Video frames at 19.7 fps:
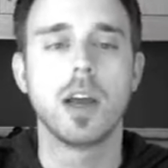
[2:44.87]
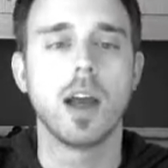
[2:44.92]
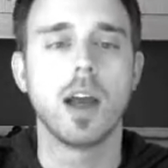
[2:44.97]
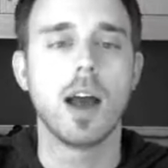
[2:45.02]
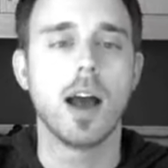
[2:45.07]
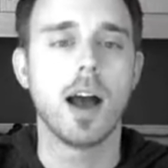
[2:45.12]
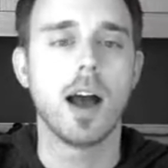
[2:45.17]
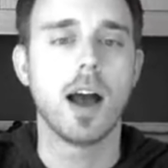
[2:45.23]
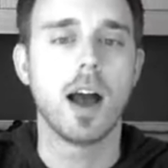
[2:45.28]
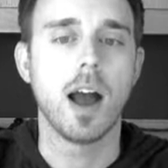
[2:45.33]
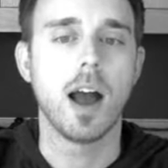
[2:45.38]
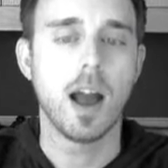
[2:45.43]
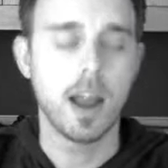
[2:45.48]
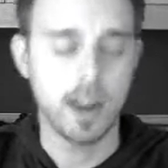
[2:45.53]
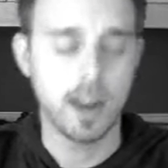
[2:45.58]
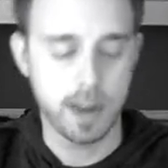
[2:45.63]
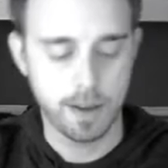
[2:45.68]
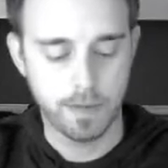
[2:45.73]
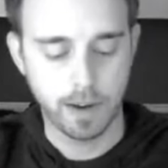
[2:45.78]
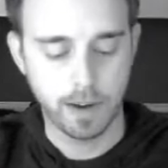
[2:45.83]

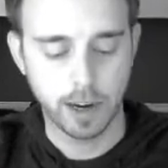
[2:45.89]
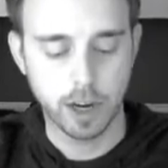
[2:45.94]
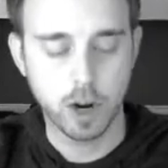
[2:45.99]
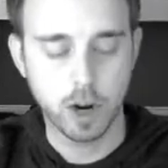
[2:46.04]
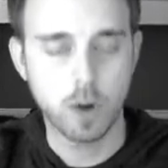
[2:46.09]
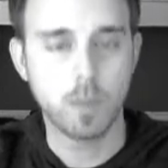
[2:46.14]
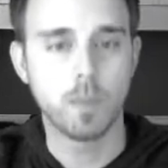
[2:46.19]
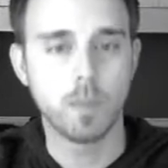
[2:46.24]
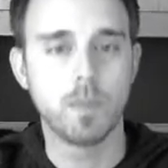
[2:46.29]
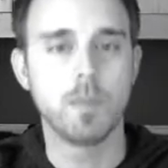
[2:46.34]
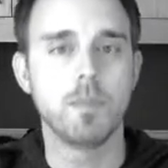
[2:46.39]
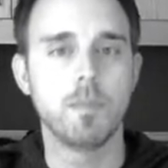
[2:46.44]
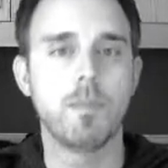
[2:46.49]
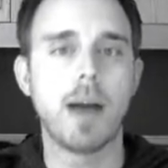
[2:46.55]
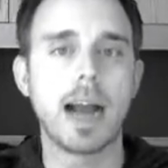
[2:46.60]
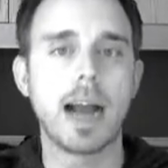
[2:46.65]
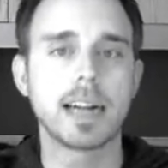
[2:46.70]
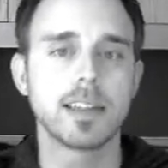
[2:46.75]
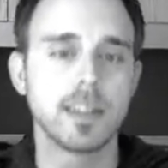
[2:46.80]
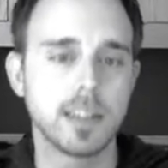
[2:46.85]
If I go
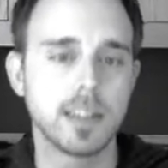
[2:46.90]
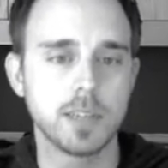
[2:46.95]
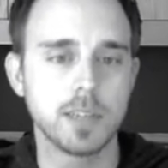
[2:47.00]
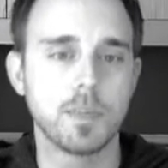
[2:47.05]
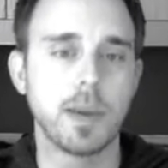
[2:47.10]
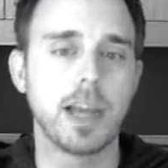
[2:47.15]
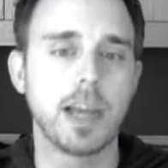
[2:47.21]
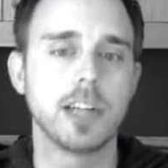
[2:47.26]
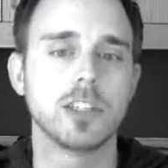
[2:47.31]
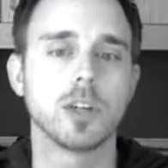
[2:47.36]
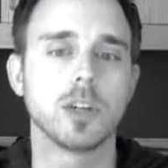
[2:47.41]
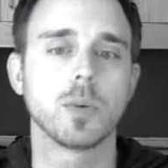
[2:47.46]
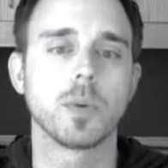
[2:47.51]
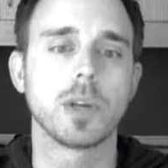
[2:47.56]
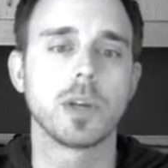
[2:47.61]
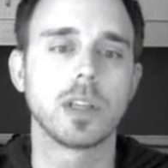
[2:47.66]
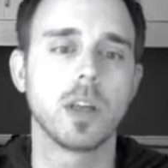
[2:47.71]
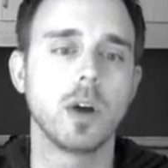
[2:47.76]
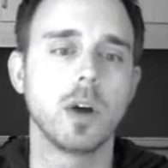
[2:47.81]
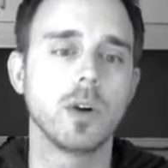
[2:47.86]
back to this page and
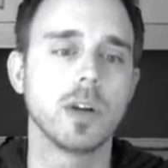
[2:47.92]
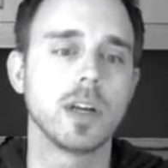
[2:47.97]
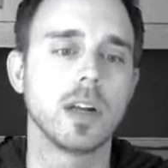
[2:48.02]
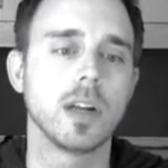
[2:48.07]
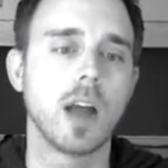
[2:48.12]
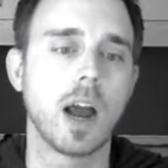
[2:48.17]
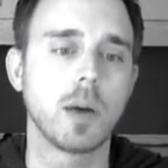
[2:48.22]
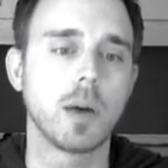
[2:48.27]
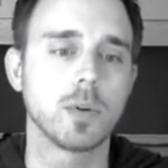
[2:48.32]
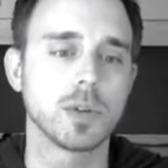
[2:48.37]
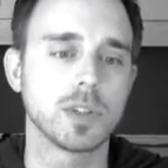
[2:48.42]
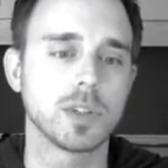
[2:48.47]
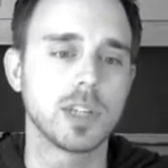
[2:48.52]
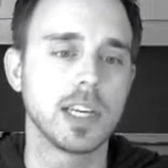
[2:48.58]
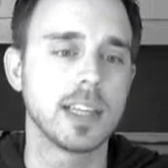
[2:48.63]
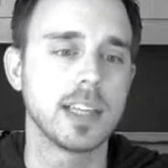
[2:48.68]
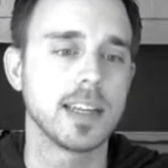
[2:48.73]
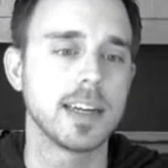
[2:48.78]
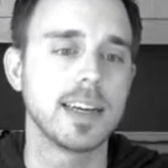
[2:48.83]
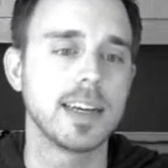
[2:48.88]
reload it, I will
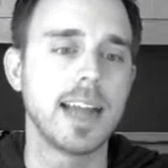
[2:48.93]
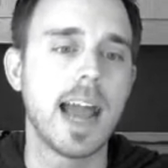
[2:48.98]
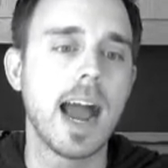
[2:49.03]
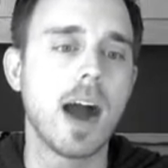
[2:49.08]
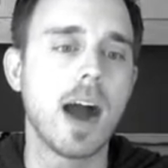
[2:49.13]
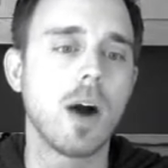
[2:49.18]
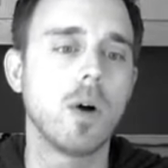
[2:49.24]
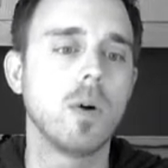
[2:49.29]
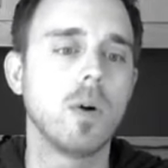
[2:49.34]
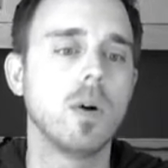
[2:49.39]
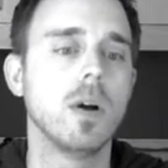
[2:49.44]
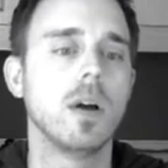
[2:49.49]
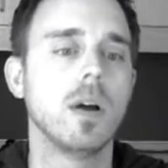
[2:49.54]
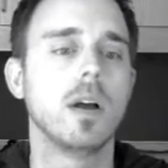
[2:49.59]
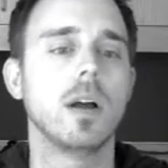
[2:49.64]
see that now